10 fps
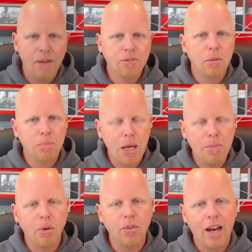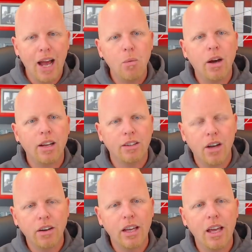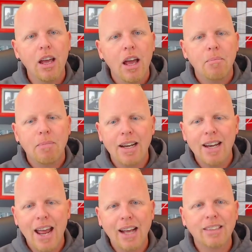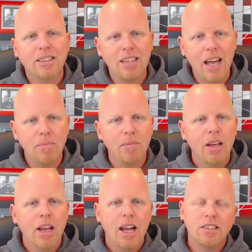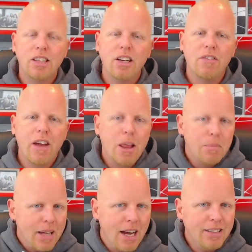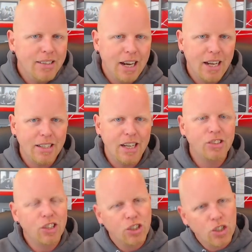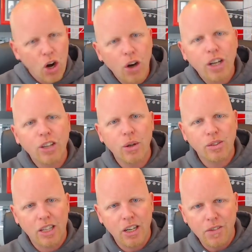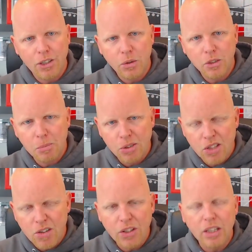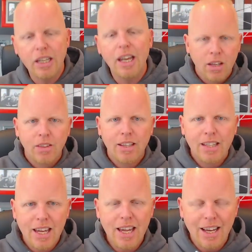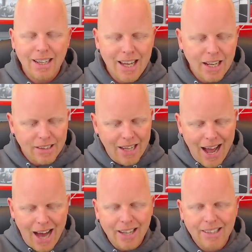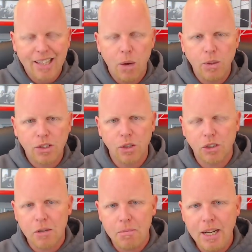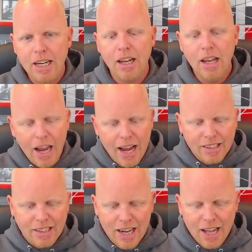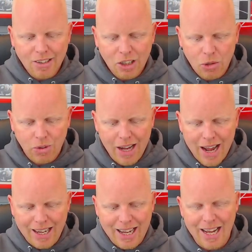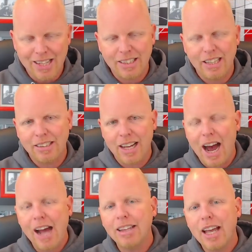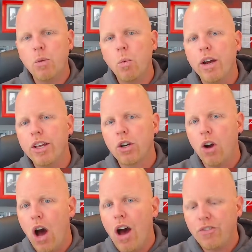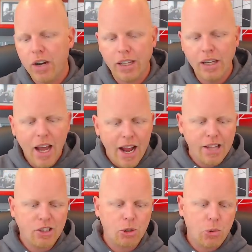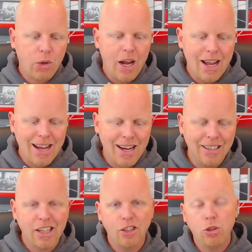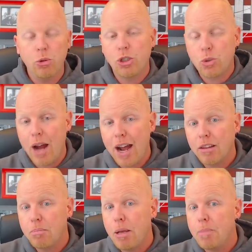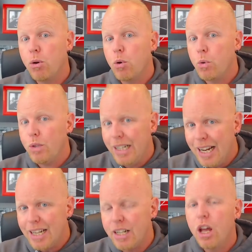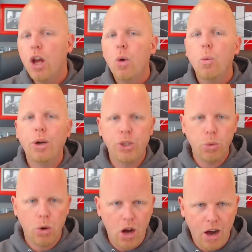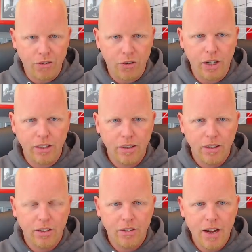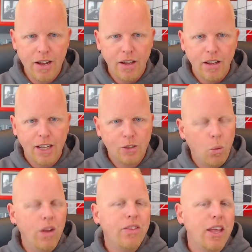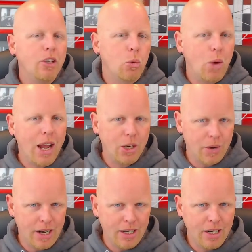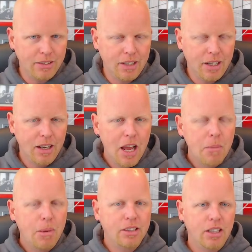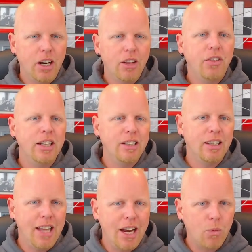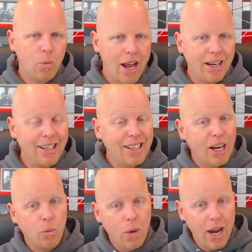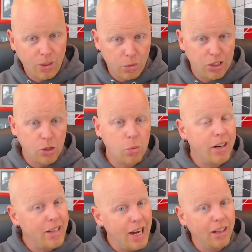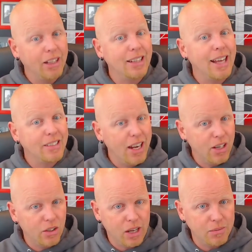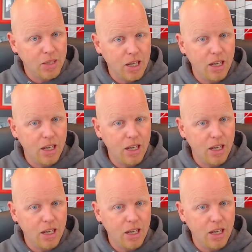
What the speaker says: of people that I want to target, my next step is to develop content ideas to target those individuals specifically. The key, again, to how to sell with social media is not to create content to highlight what you're offering. It's to create content to attract the people who need what you are offering, all right? It's one thing to write great content, but it's another thing to get it read and get it ranked, which is where nailing that title comes in.